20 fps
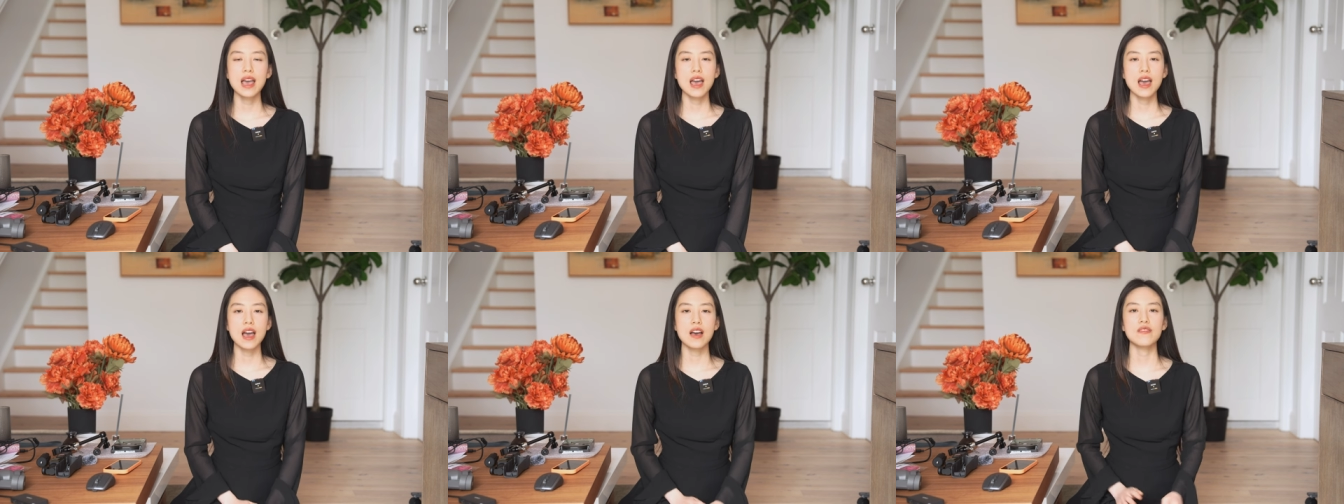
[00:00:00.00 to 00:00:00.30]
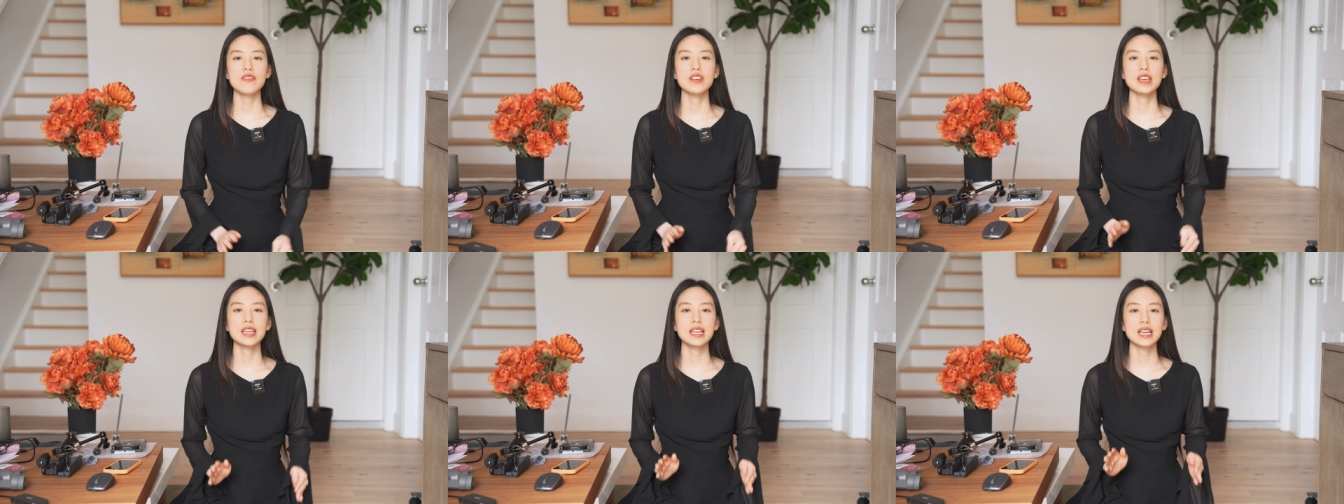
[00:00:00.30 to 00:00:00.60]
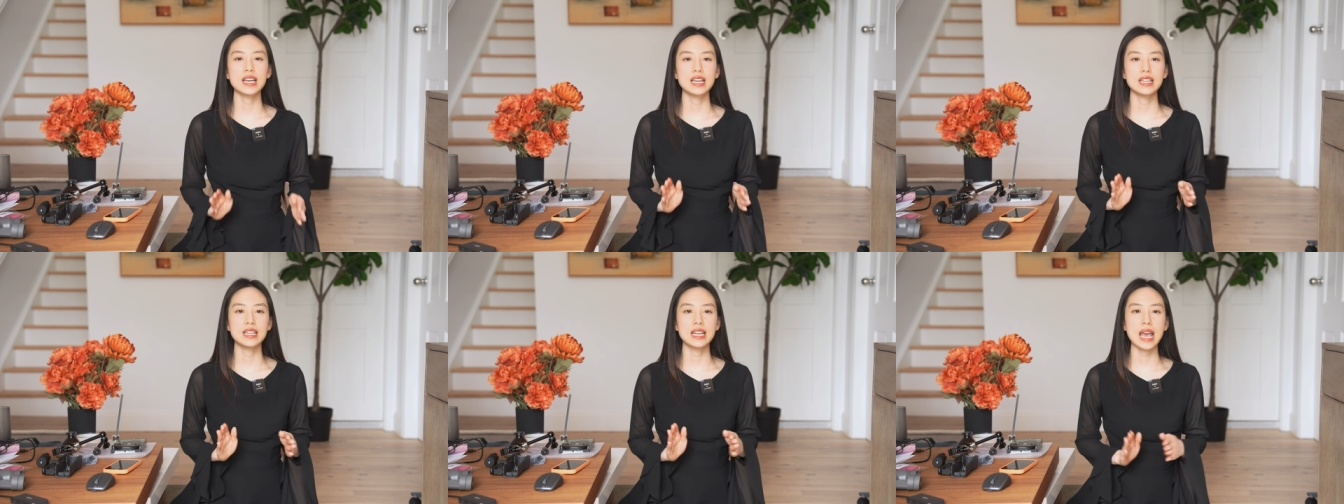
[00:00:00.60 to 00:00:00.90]
having
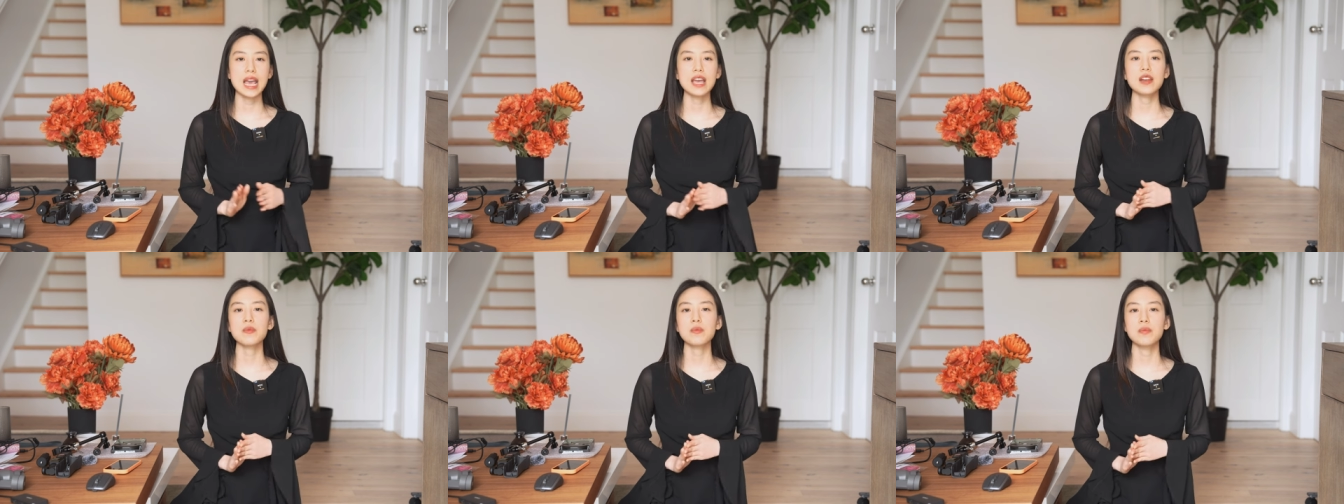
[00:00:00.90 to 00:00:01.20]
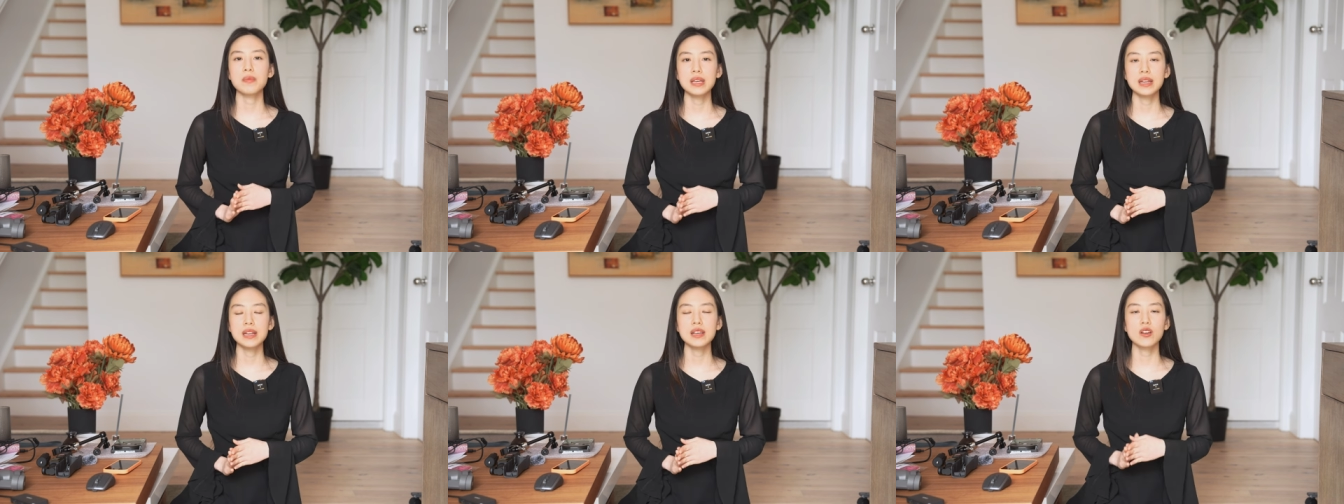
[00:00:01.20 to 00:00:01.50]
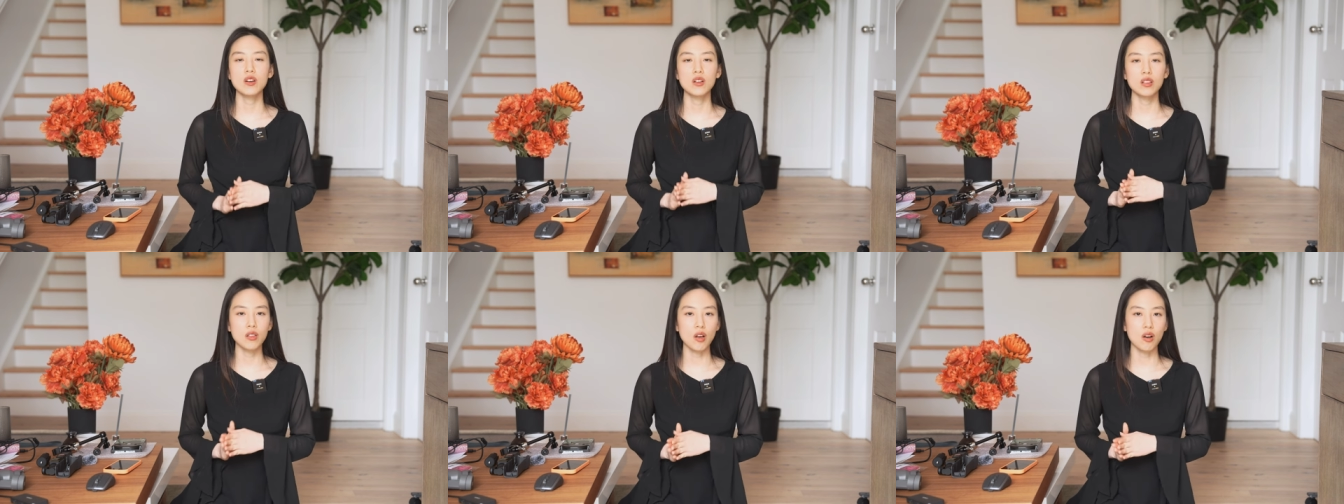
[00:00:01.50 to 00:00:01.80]
an 8
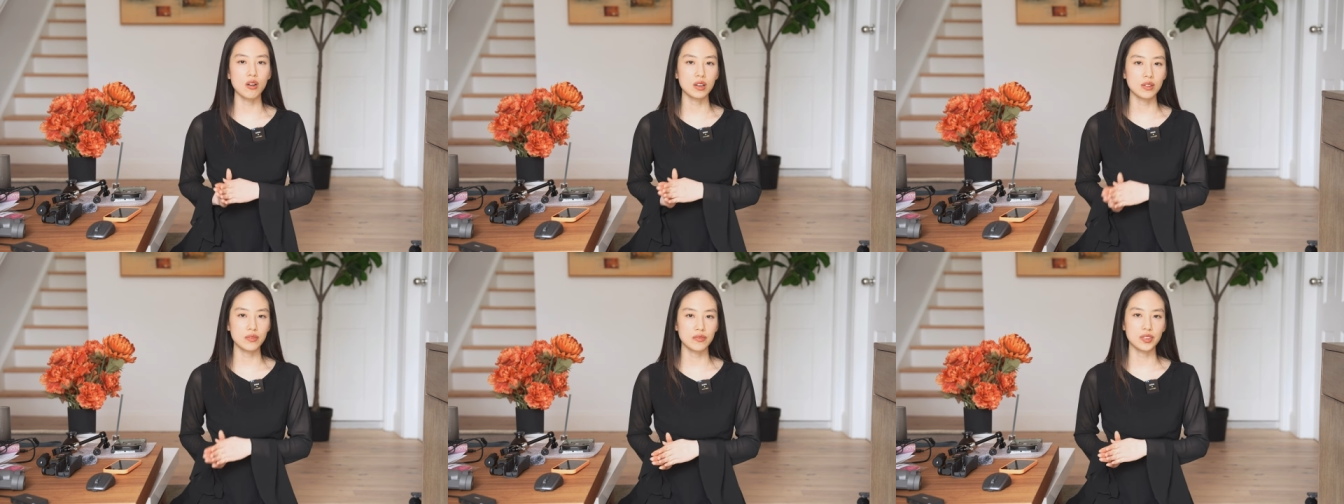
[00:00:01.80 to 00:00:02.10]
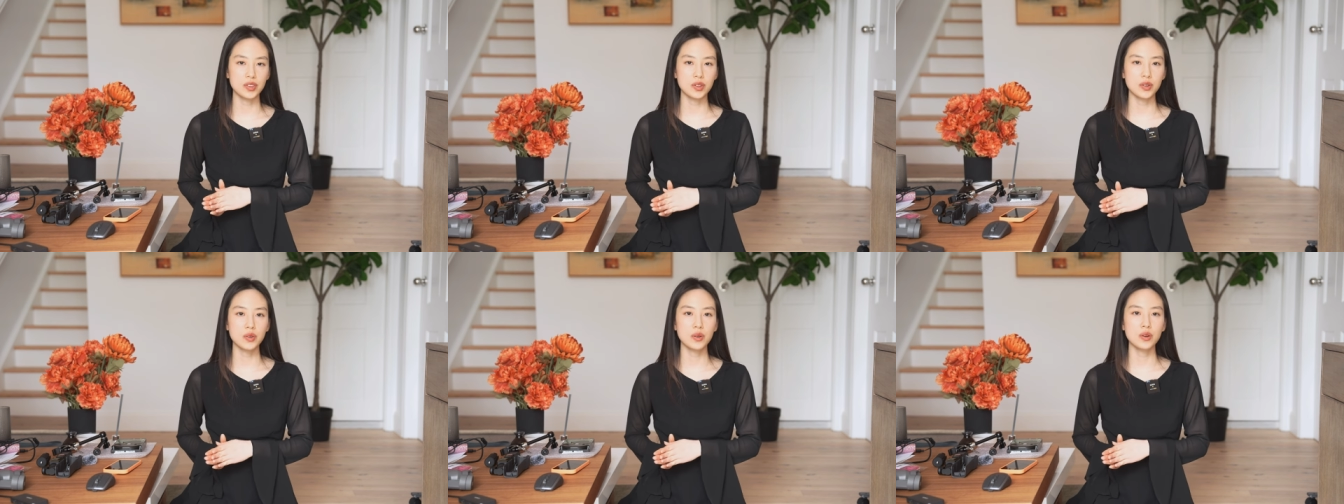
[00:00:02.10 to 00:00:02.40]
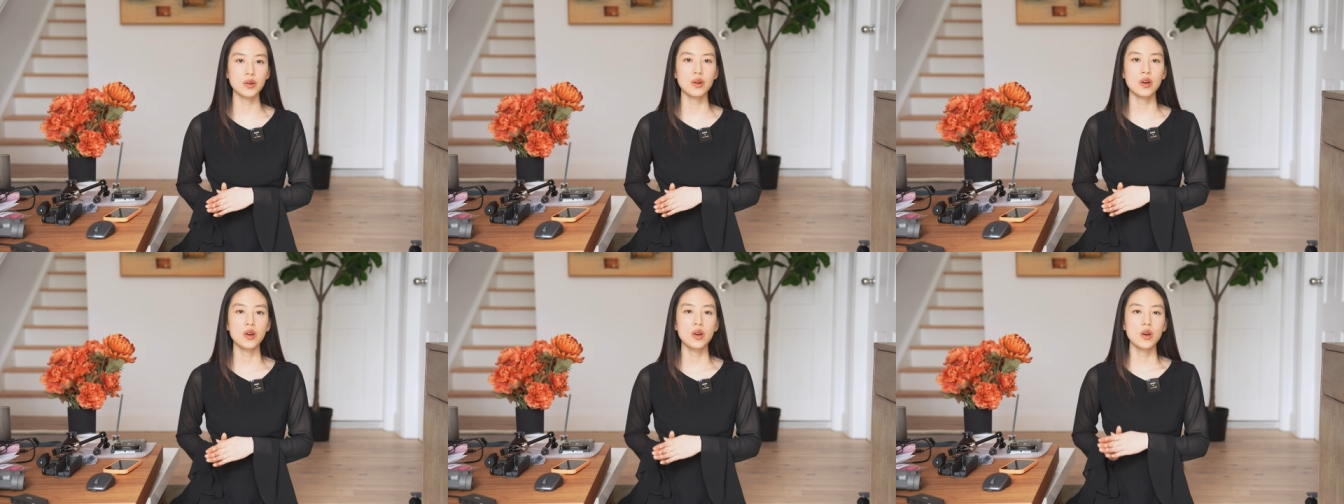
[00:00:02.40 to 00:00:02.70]
minute or longer video